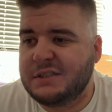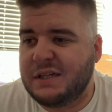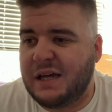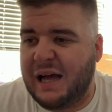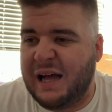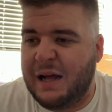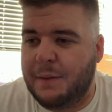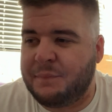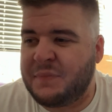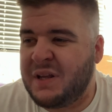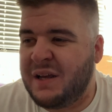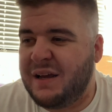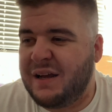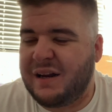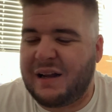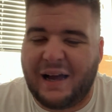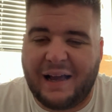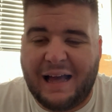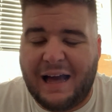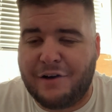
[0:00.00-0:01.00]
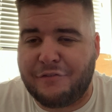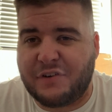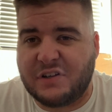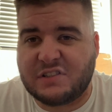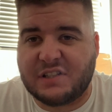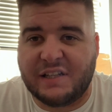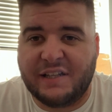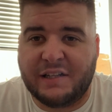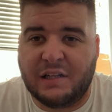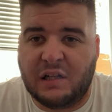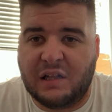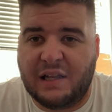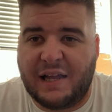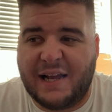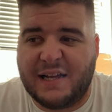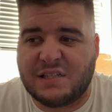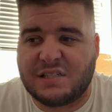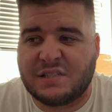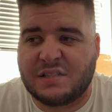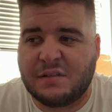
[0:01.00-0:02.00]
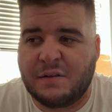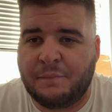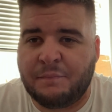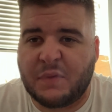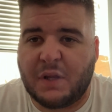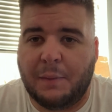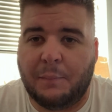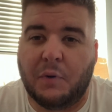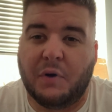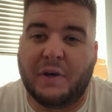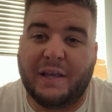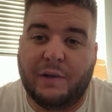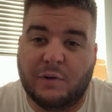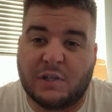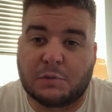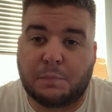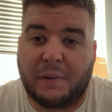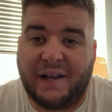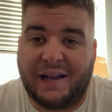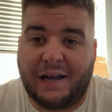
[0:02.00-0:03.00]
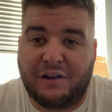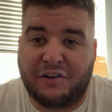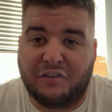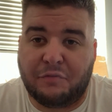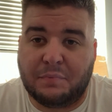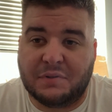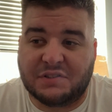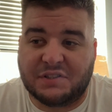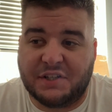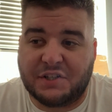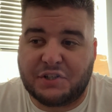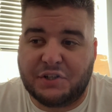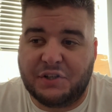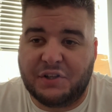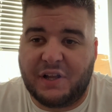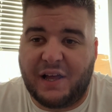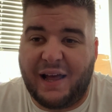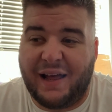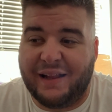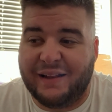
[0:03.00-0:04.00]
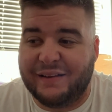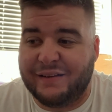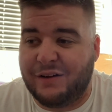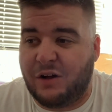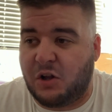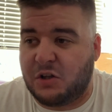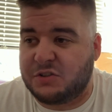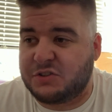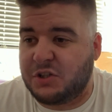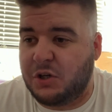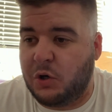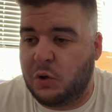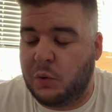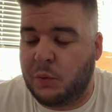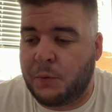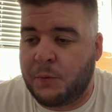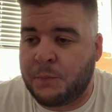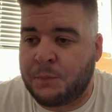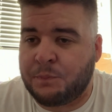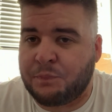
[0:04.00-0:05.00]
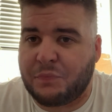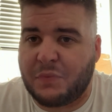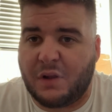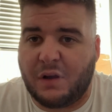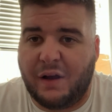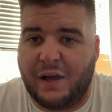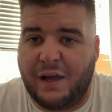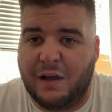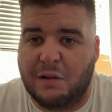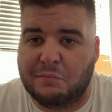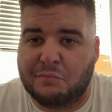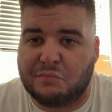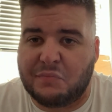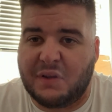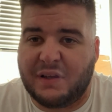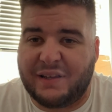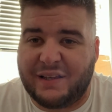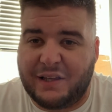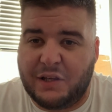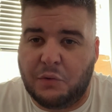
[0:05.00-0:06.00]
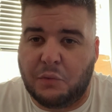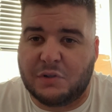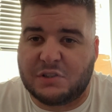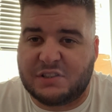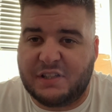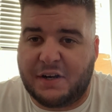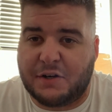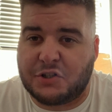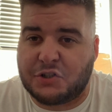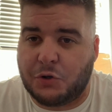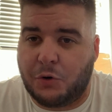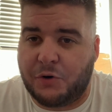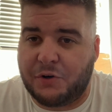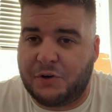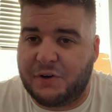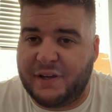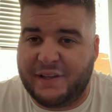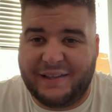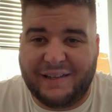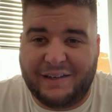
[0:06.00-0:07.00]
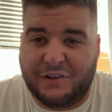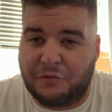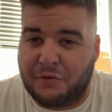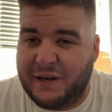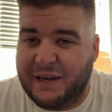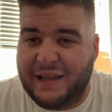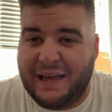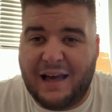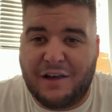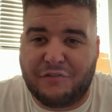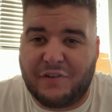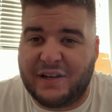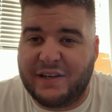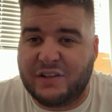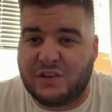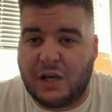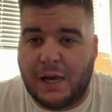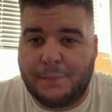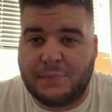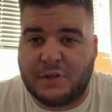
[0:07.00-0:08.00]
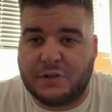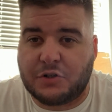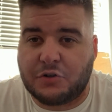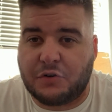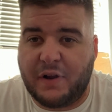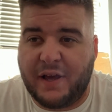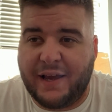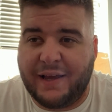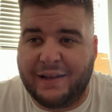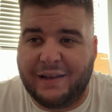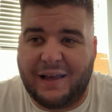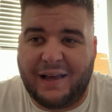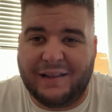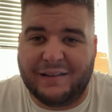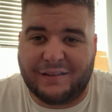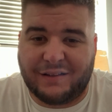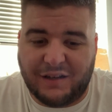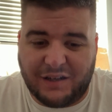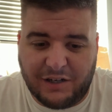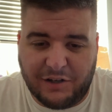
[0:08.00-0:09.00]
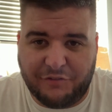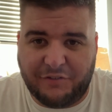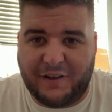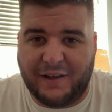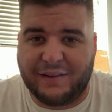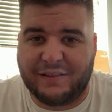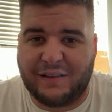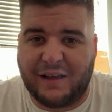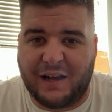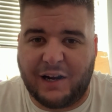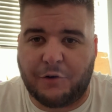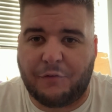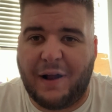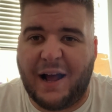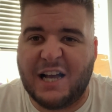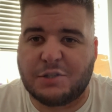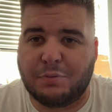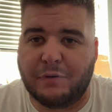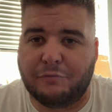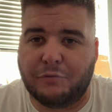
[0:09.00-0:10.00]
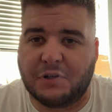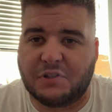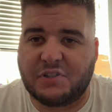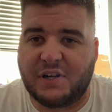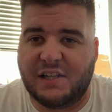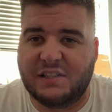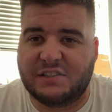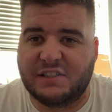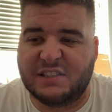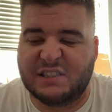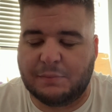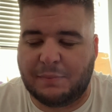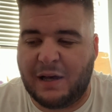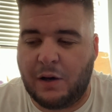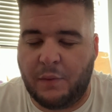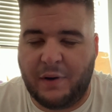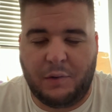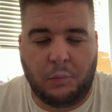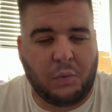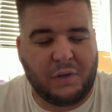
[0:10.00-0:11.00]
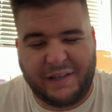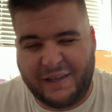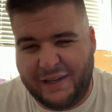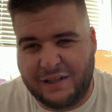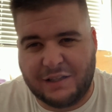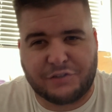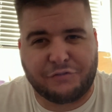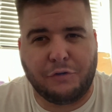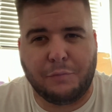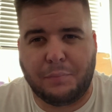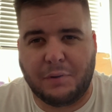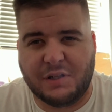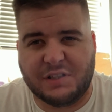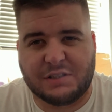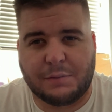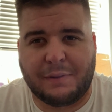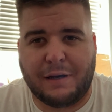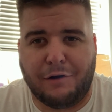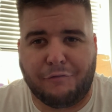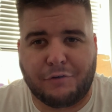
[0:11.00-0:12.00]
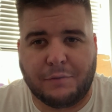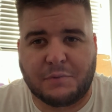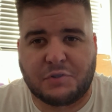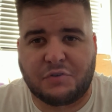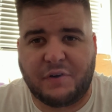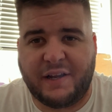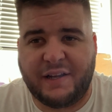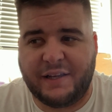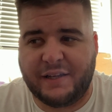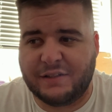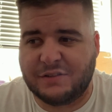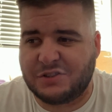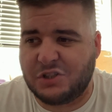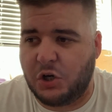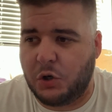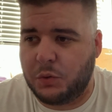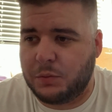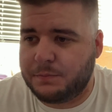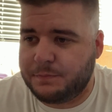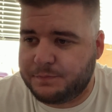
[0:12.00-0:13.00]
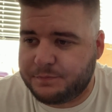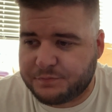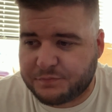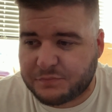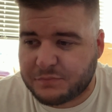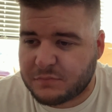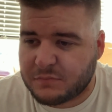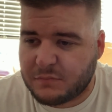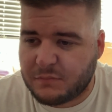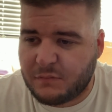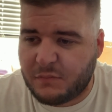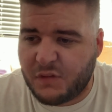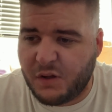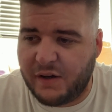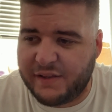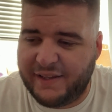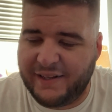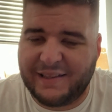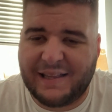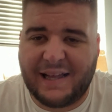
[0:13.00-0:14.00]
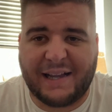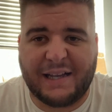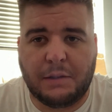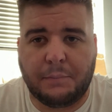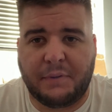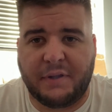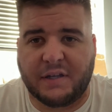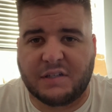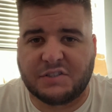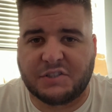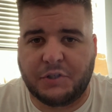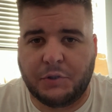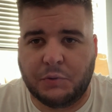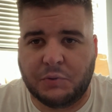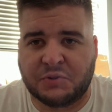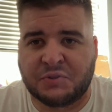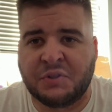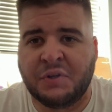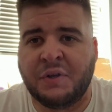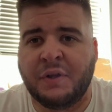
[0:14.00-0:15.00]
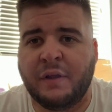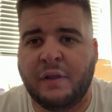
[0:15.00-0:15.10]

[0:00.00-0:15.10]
Kai Havertz a little less, but he was played out of position, and also he was there shorter. He didn't really have any time to train and kind of get that grasp of what Chelsea is about and what English football is about from training. So I think that can be excused.